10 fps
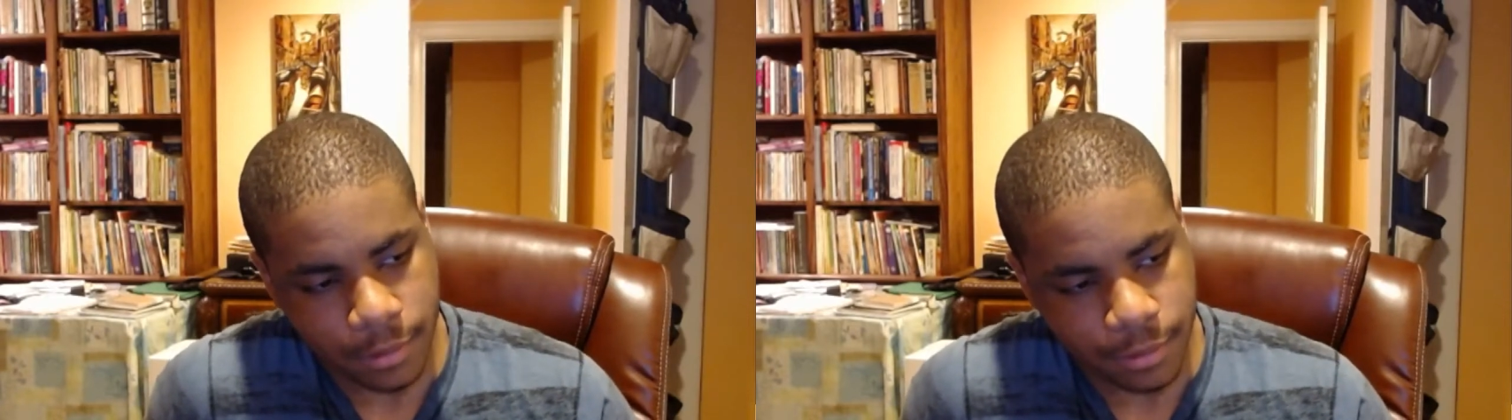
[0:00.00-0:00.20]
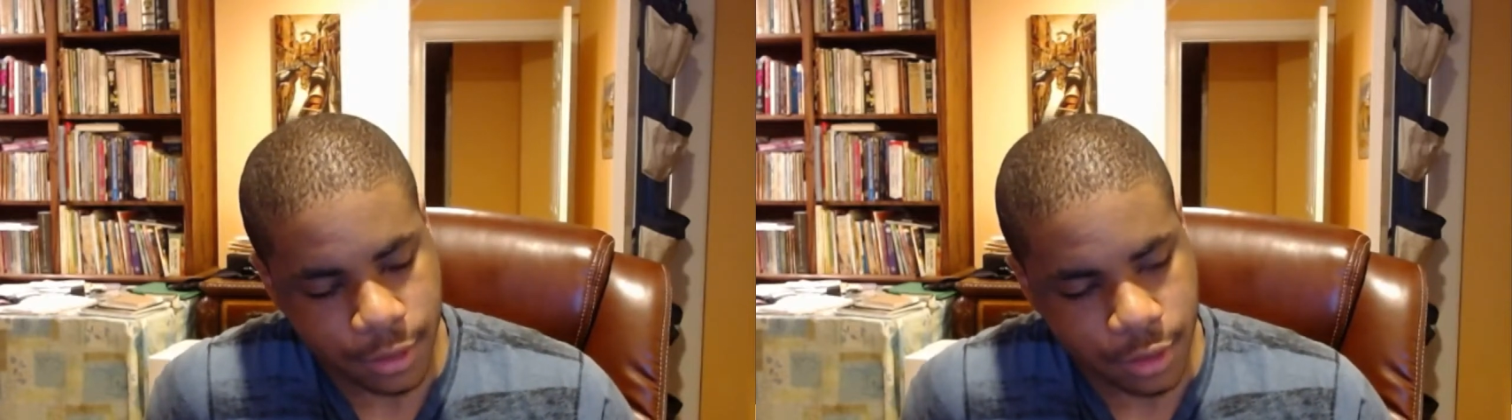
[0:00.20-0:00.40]

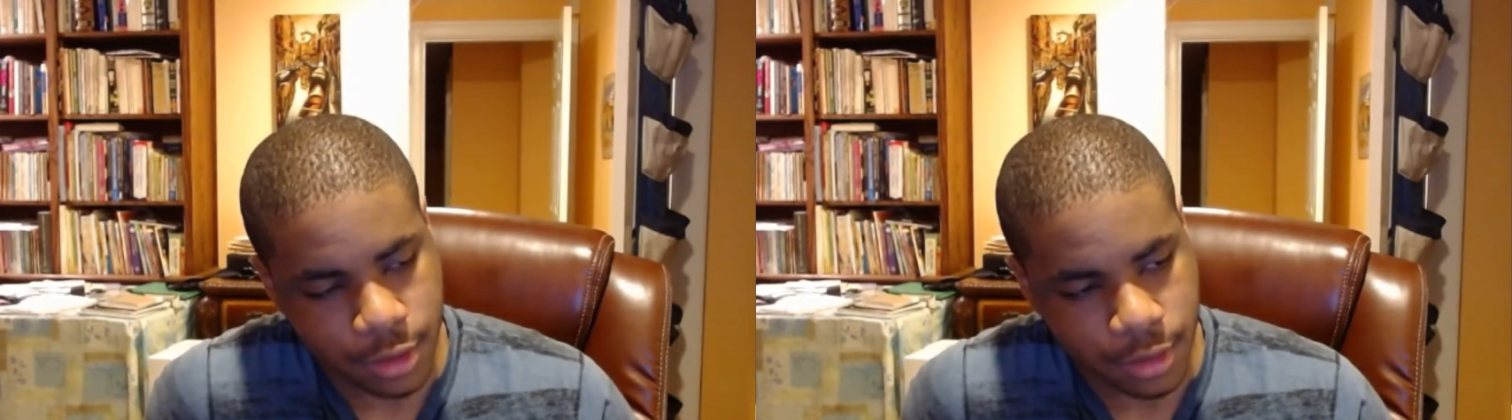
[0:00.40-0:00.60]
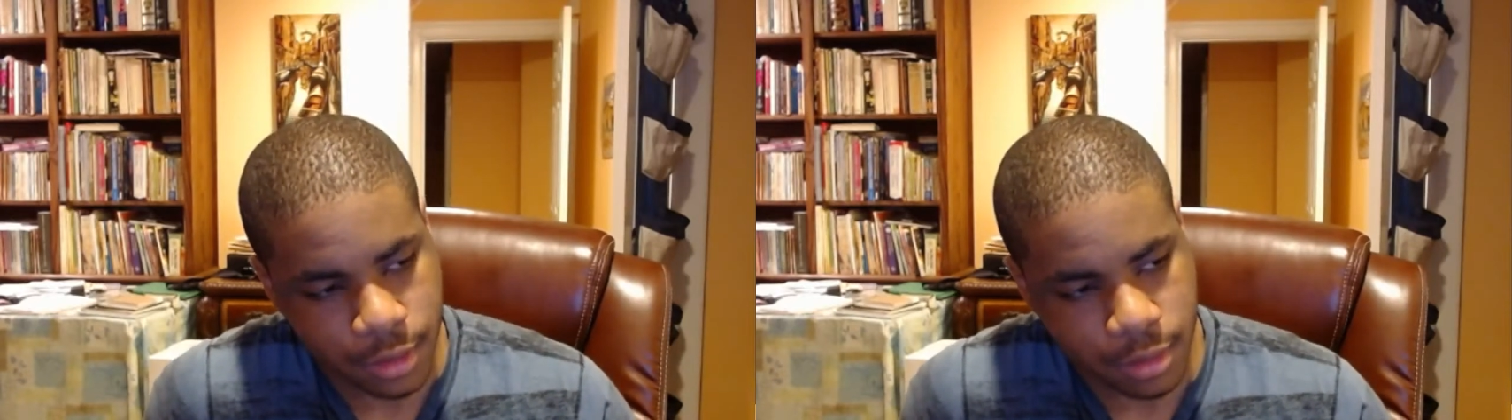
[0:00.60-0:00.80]

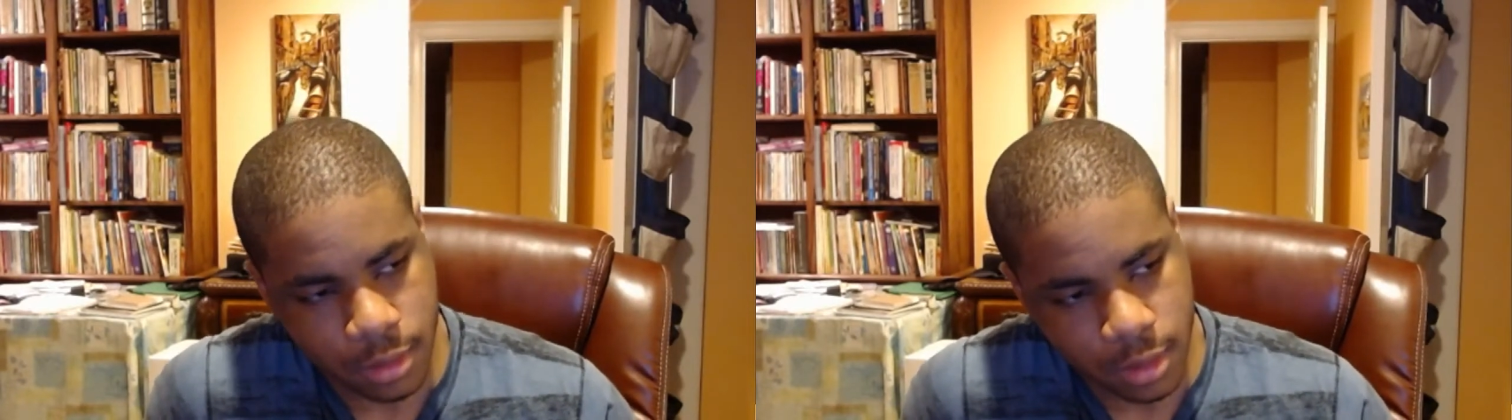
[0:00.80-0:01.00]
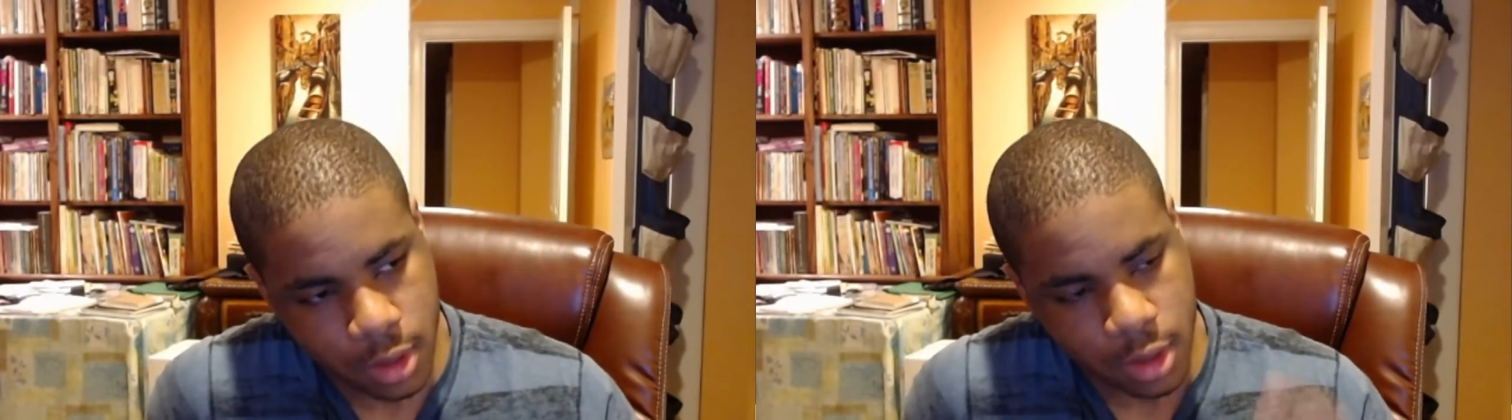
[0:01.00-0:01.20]
you're
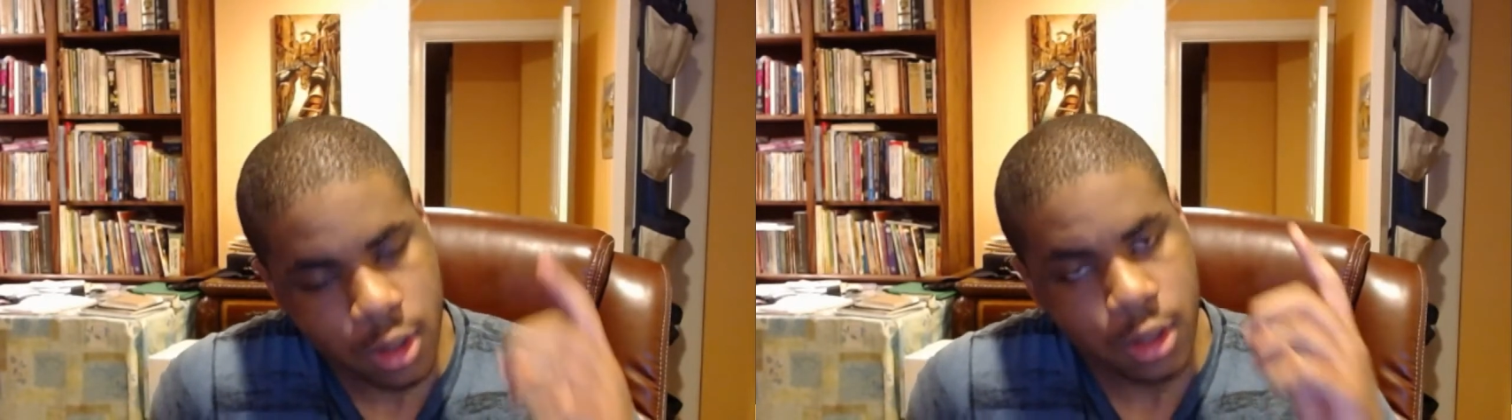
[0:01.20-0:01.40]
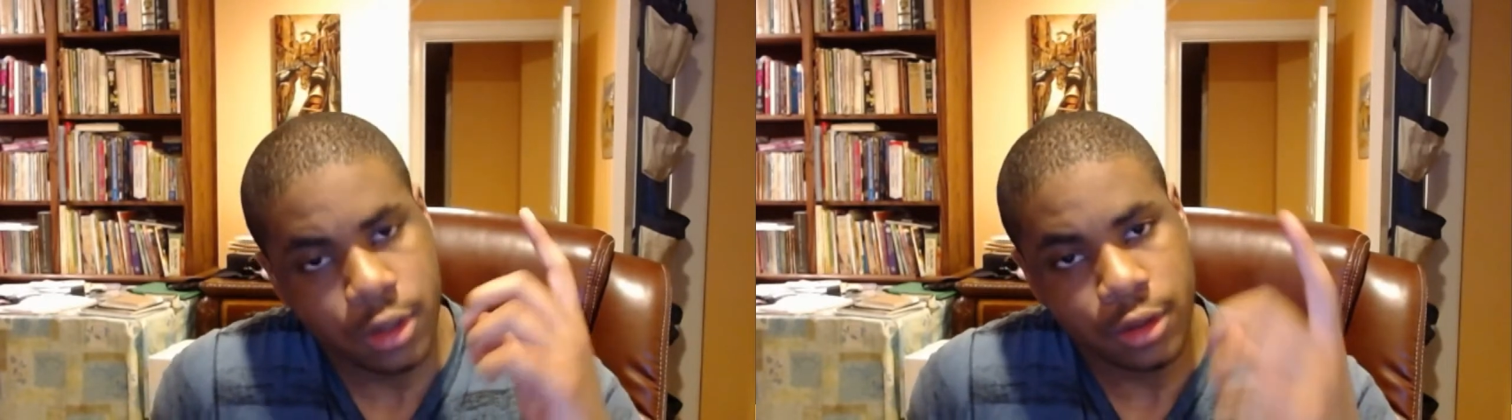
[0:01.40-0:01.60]

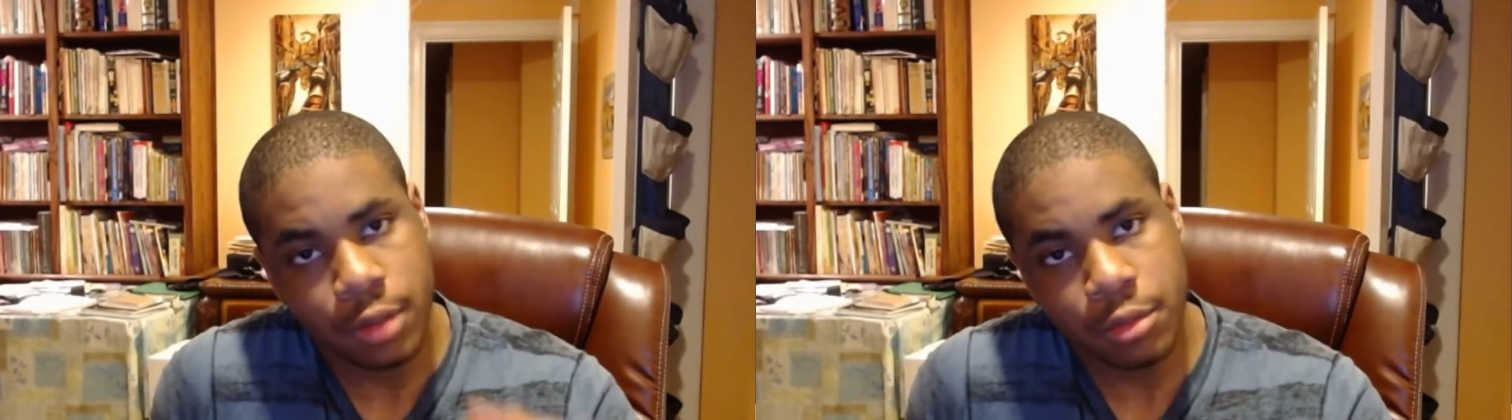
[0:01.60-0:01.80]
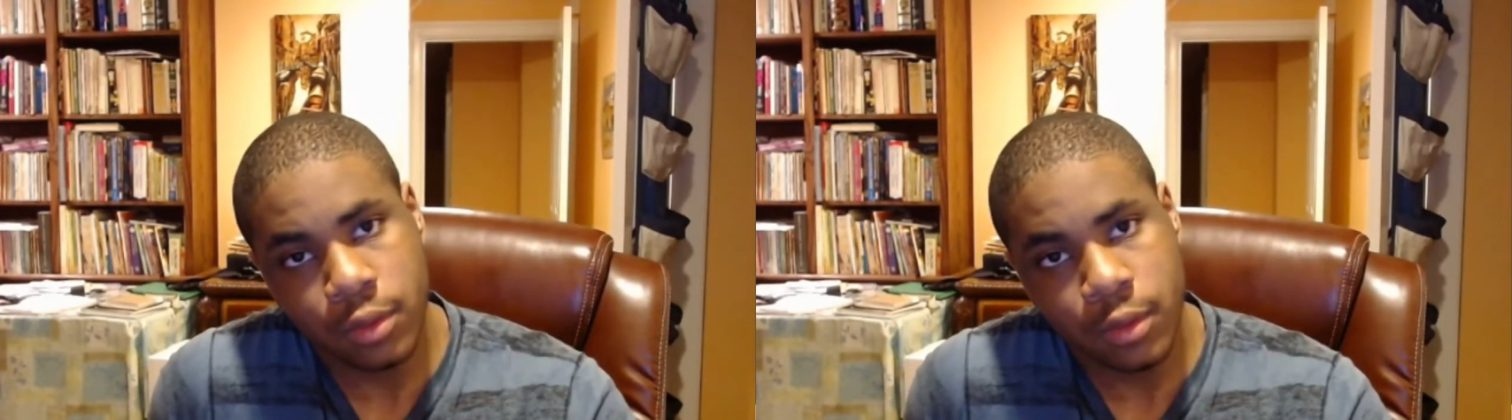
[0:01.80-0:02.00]

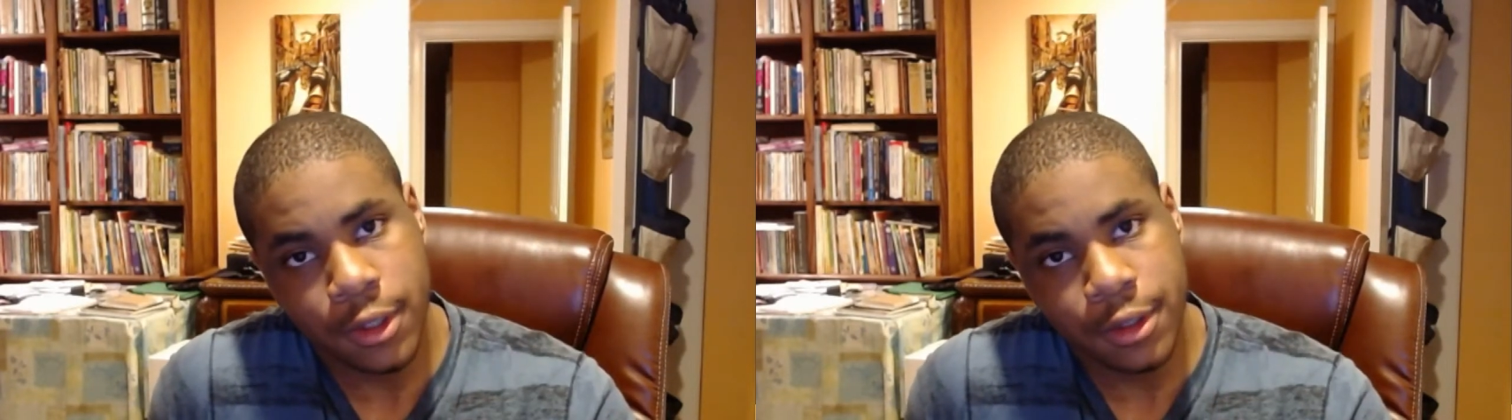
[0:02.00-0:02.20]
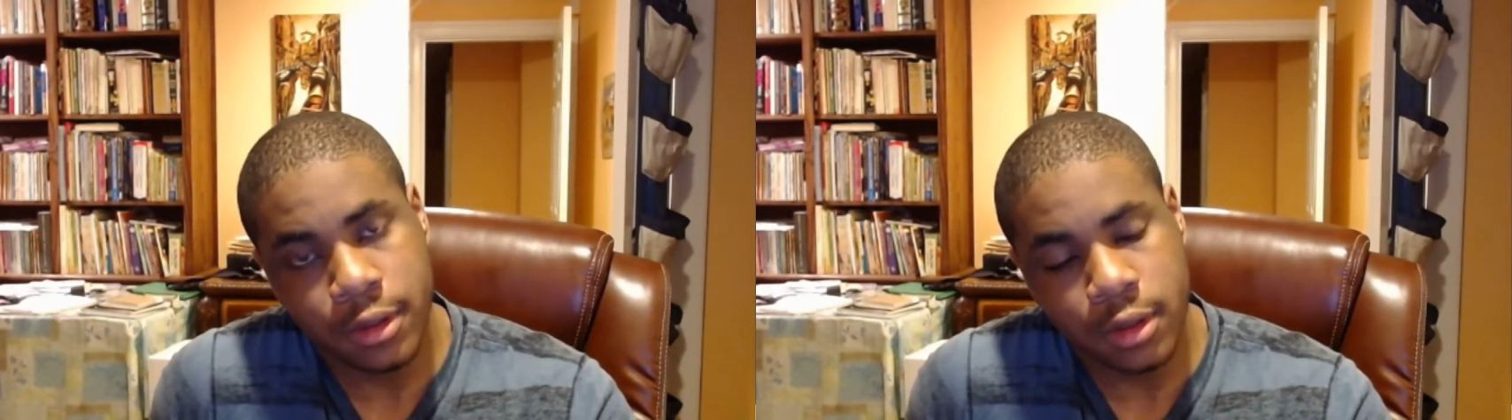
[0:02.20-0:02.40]
number
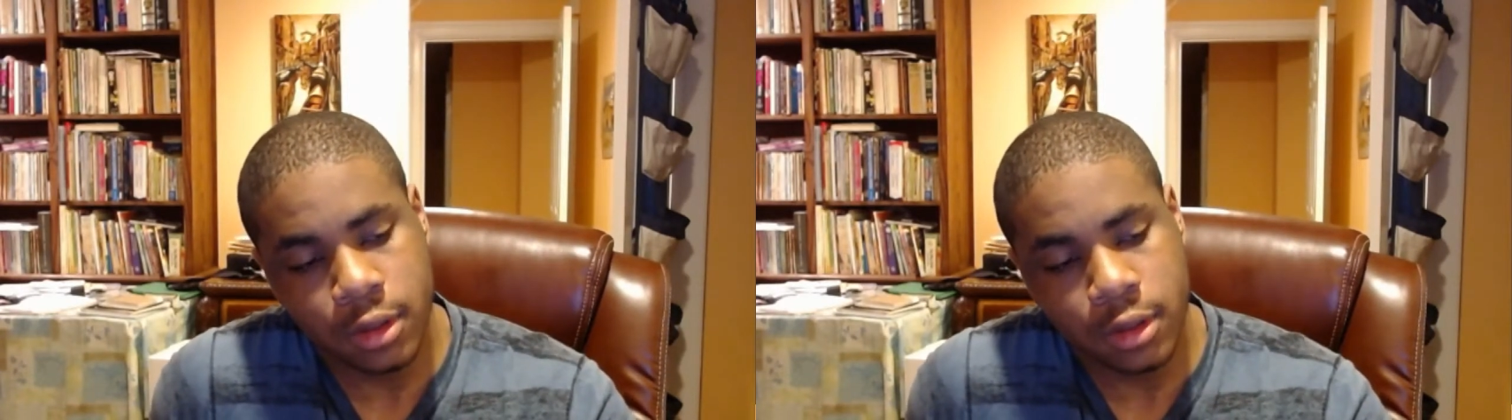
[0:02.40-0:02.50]
one,